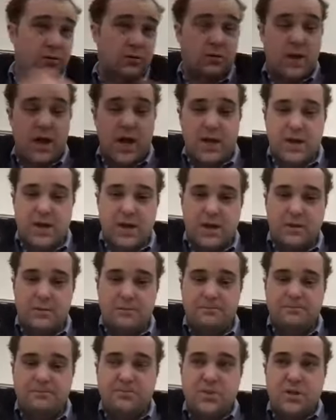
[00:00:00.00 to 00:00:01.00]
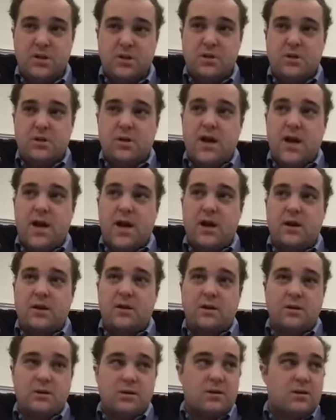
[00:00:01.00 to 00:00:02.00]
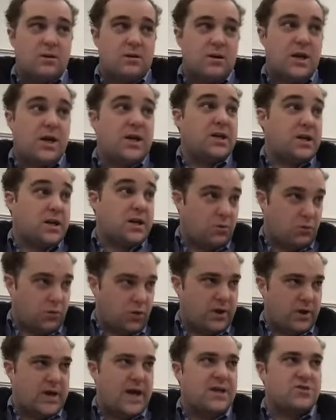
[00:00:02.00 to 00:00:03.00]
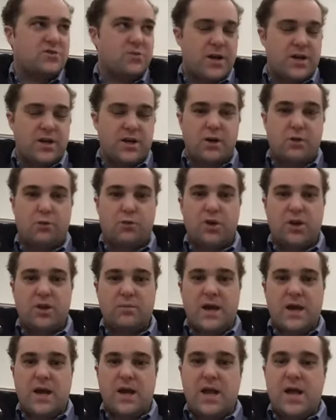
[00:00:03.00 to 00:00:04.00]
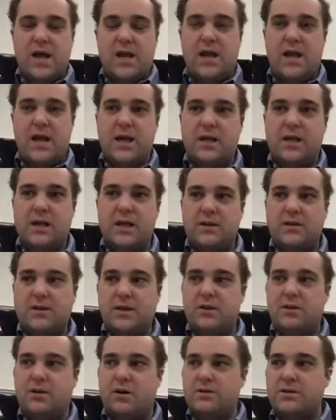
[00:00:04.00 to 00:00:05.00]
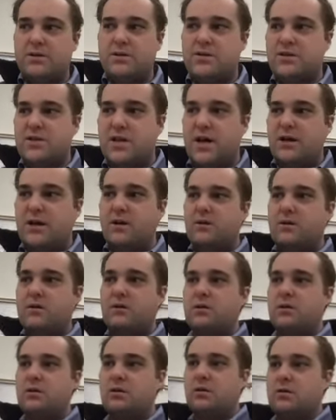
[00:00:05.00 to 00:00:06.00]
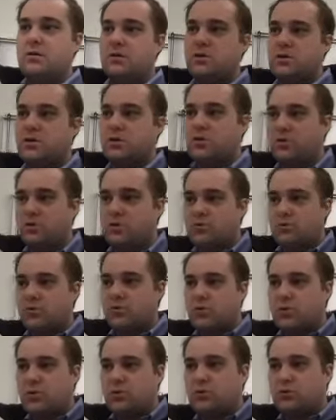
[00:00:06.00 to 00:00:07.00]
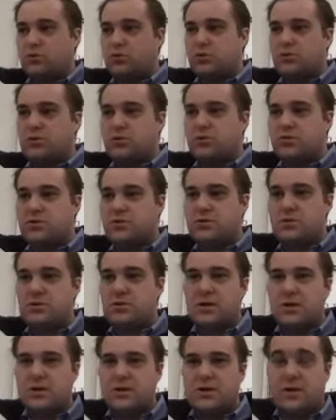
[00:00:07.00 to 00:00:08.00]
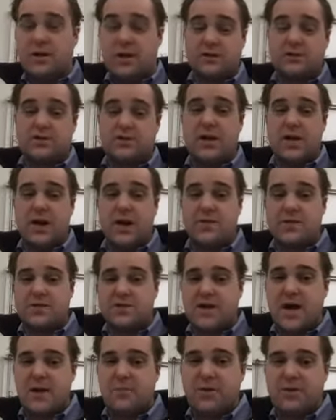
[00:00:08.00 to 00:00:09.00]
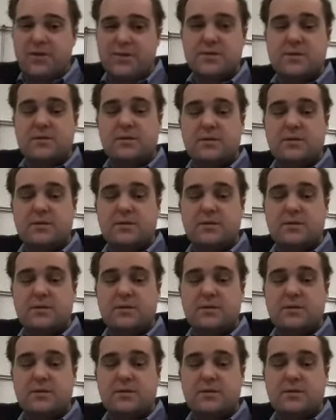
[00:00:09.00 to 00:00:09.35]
lightheaded, and you get a really bad headache, and then all of a sudden you lose, and I'll tell you how this happens.